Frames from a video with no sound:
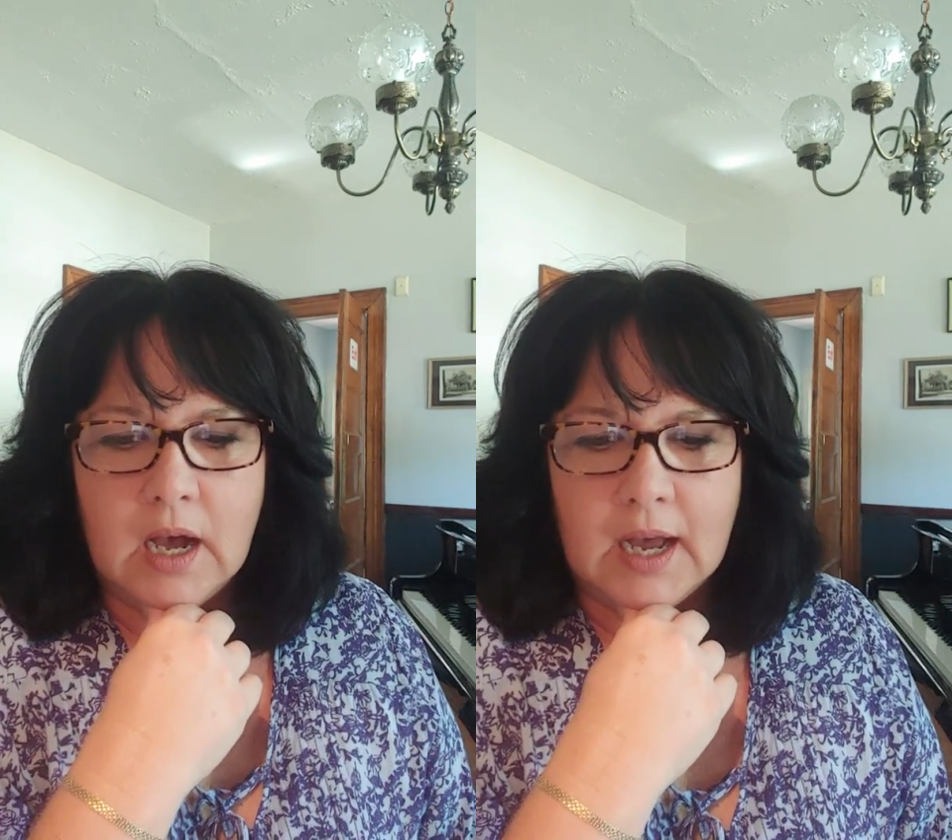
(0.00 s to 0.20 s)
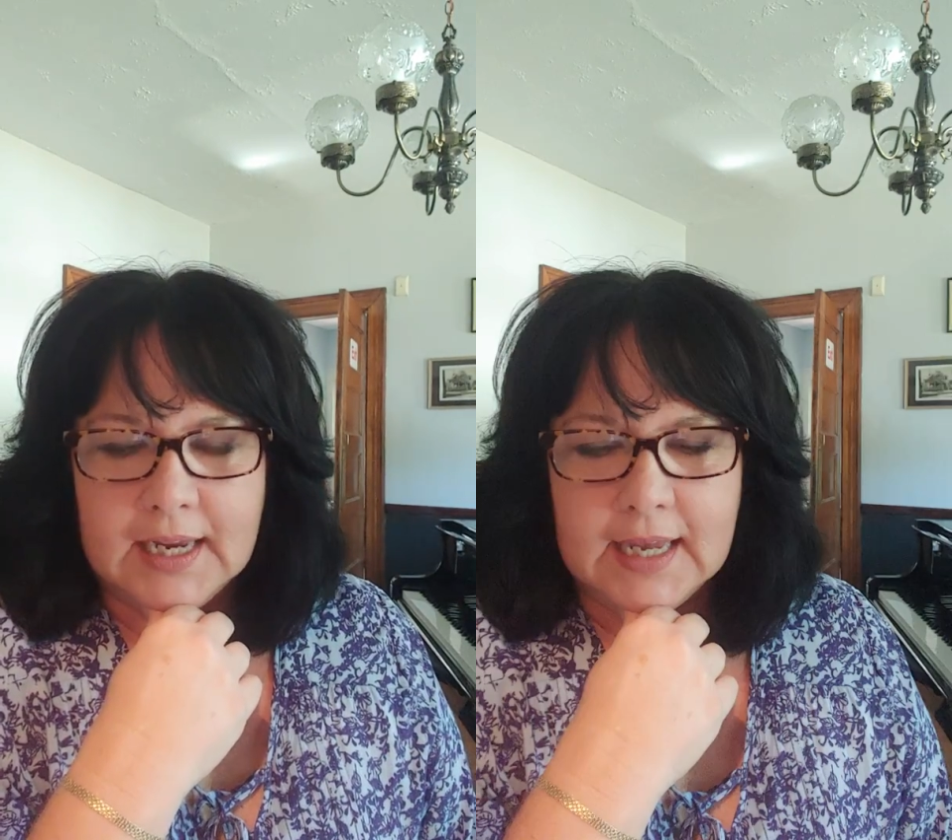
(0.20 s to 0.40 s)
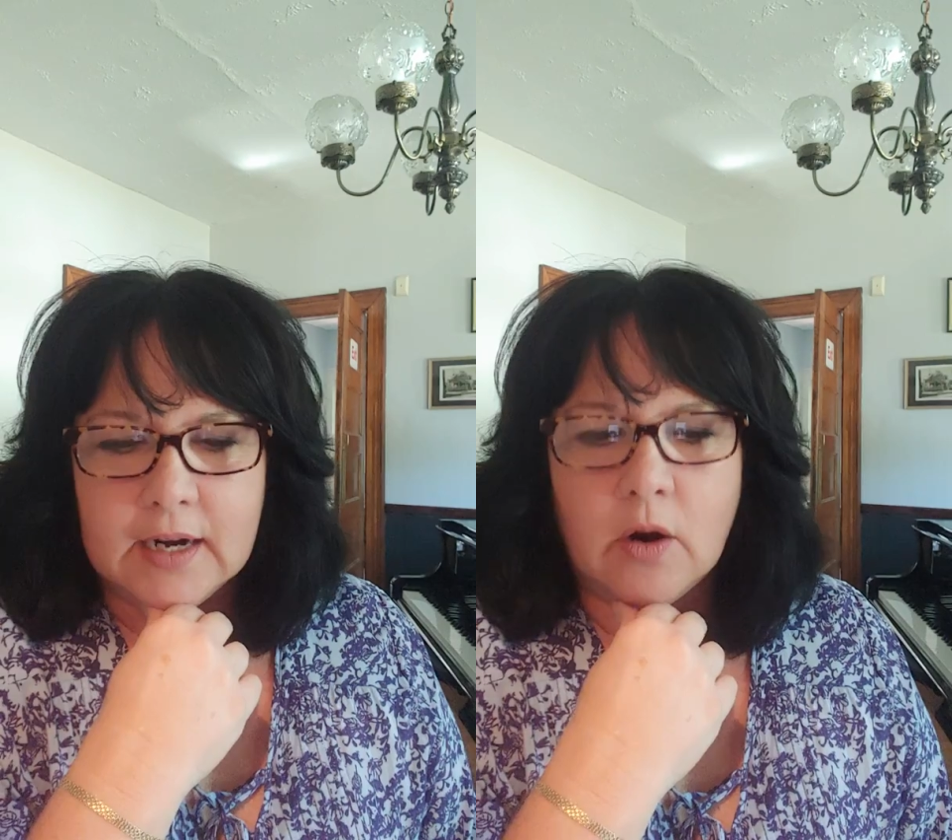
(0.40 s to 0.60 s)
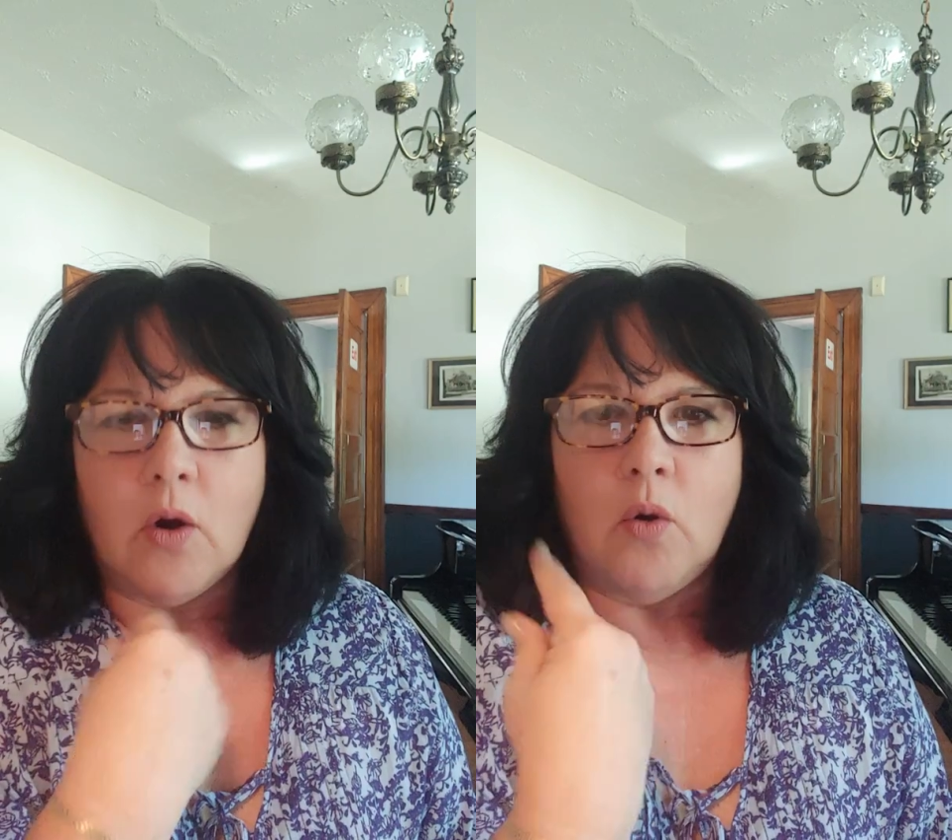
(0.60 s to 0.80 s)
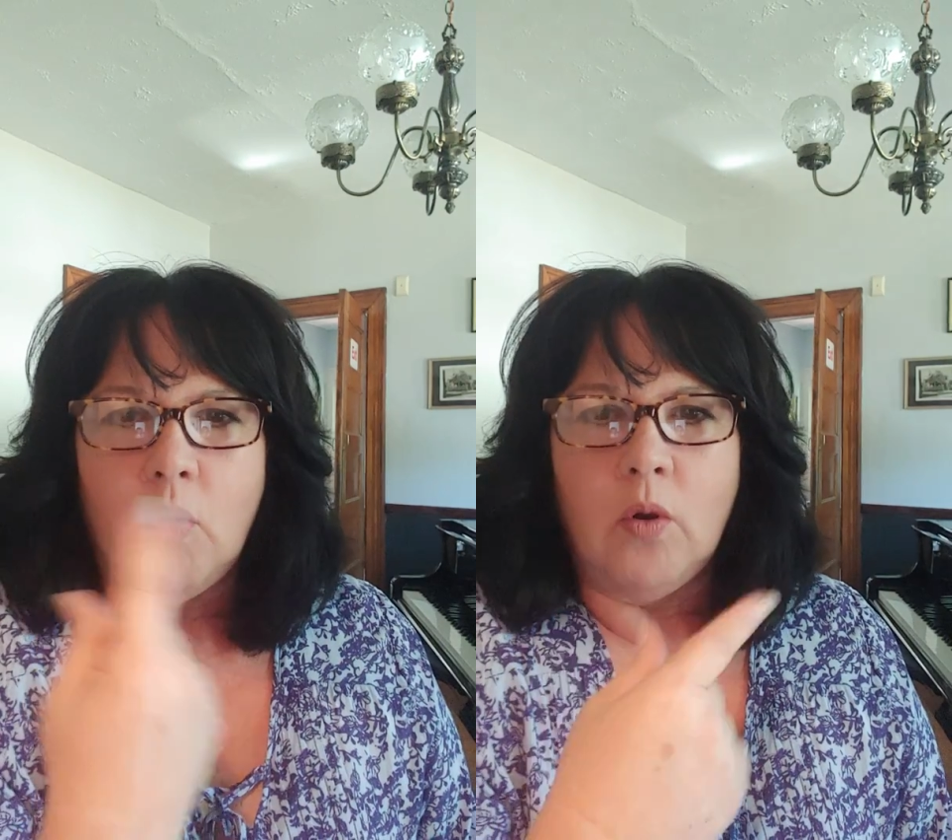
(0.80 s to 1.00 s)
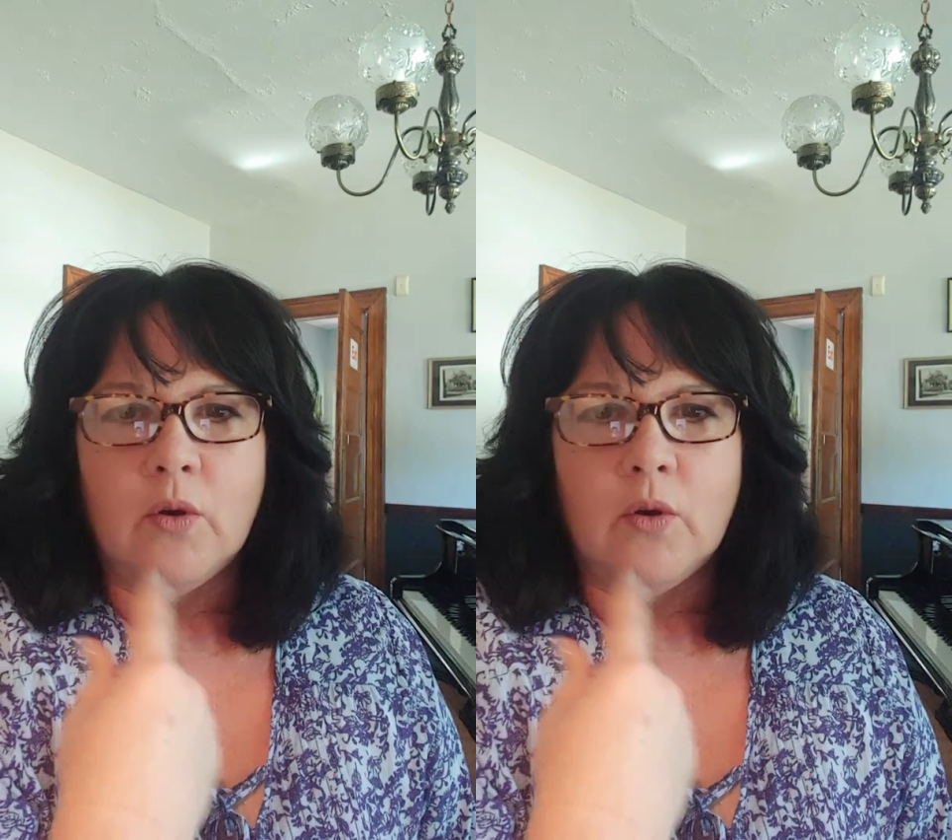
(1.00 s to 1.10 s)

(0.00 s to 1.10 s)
I get are all